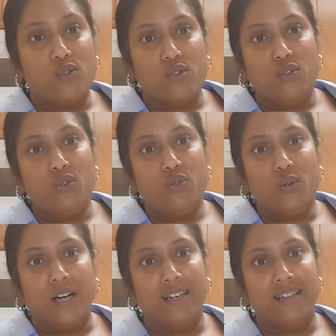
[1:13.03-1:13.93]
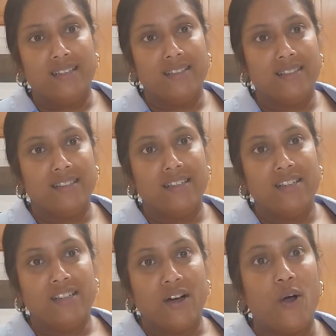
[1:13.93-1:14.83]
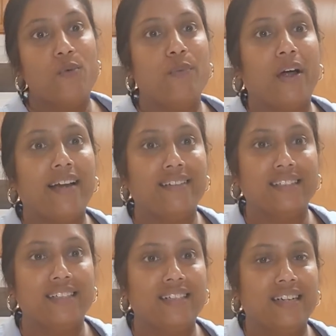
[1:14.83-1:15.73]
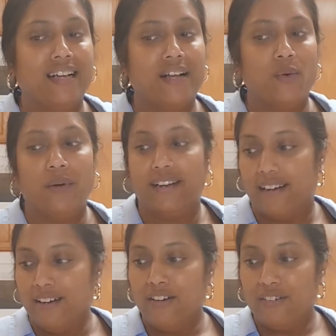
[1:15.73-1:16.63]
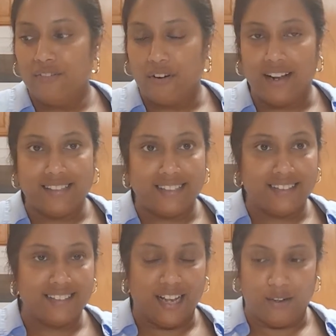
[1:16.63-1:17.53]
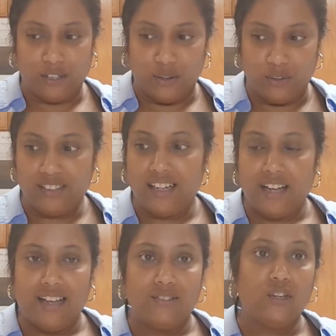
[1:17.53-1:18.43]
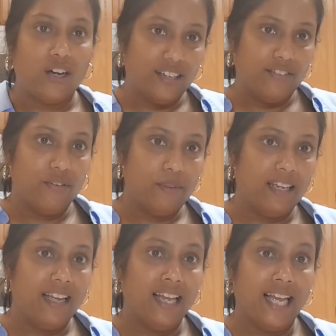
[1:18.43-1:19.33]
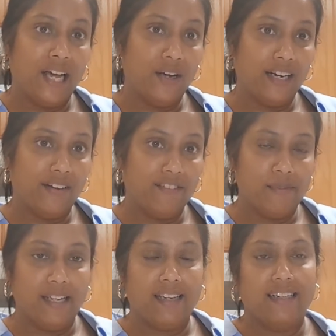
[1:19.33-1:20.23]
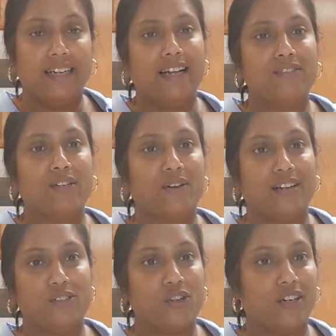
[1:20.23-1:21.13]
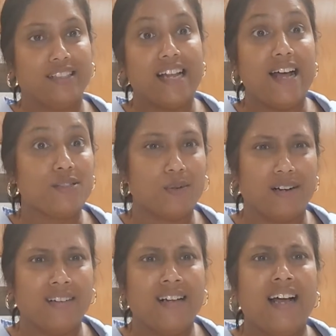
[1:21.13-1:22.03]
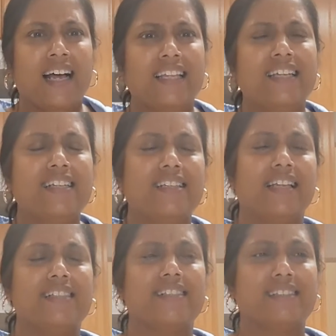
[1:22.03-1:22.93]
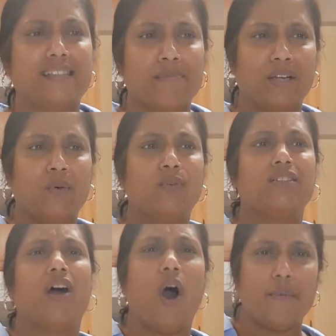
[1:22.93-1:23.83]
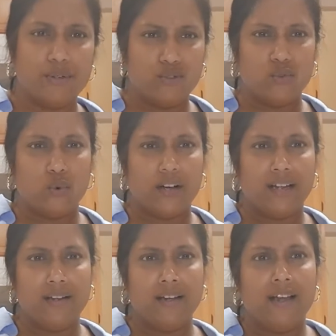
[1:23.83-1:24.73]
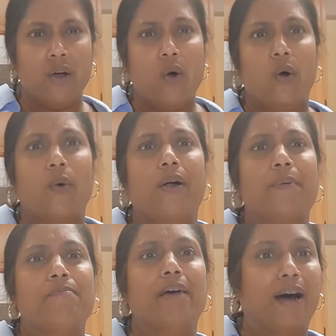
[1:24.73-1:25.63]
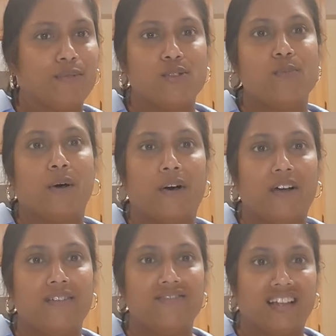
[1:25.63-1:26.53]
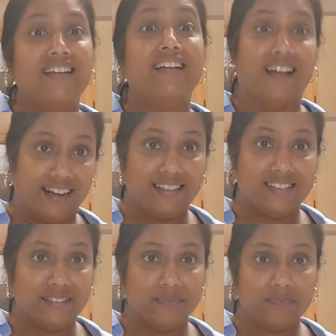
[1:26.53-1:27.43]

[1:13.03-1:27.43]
two home run winner for us in this household. Chocolate for me, coconut for me, and he loves coconut chocolate as well. I think there's something called an almond joy or a Mounds bar that he likes.